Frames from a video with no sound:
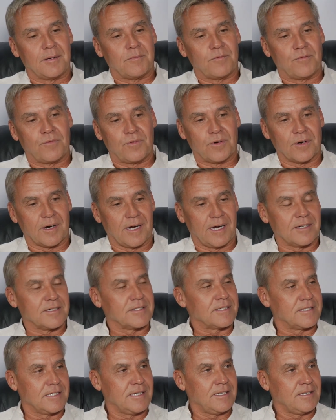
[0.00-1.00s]
for our
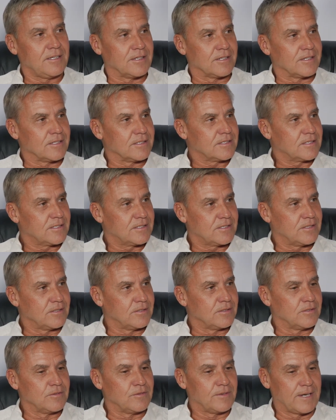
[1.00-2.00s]
seniors
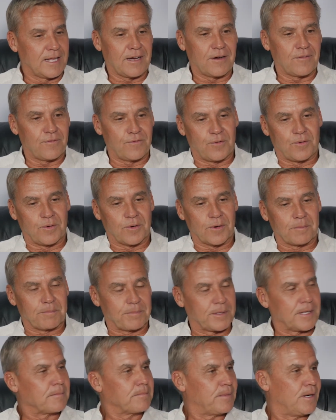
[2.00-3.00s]
to now form
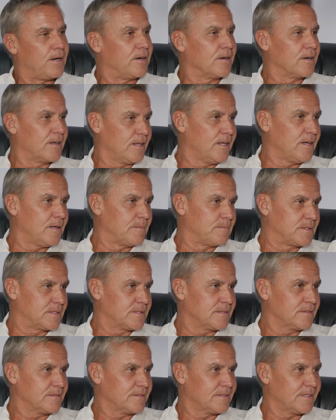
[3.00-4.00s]
ping pong
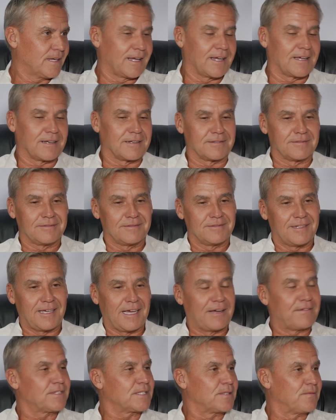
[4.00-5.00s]
clubs and
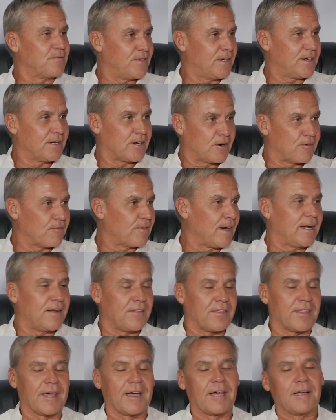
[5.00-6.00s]
have some fun
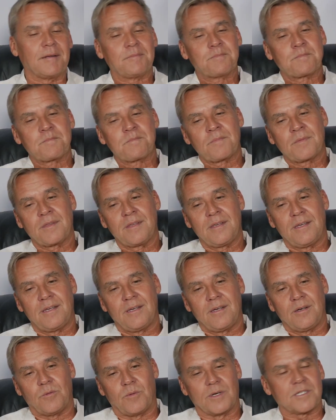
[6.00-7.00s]
around that.
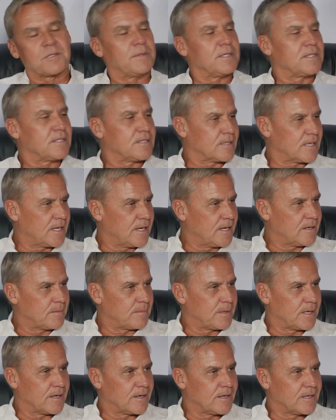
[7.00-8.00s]
Westminster
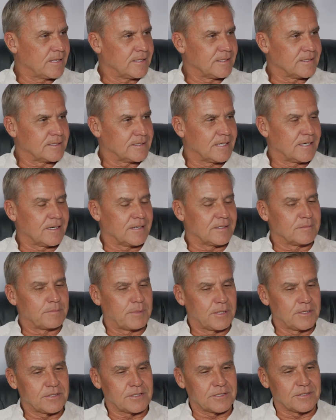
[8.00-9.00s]
Canterbury is our
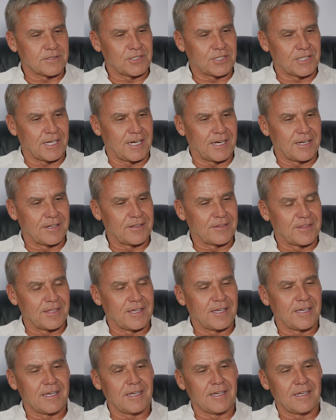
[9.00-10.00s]
poster child.
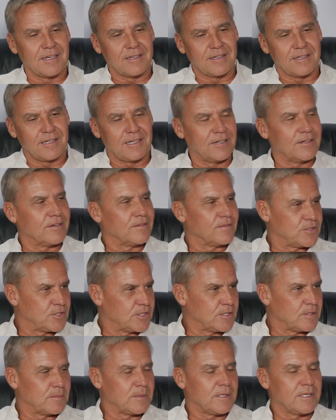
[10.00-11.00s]
They, here in
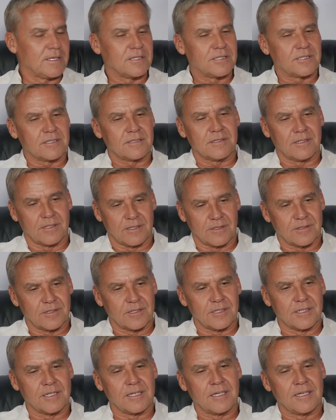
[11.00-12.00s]
Virginia Beach,
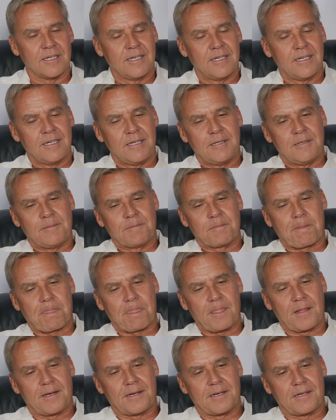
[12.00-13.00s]
locally,
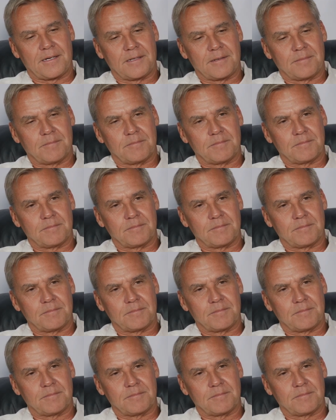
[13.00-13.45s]
I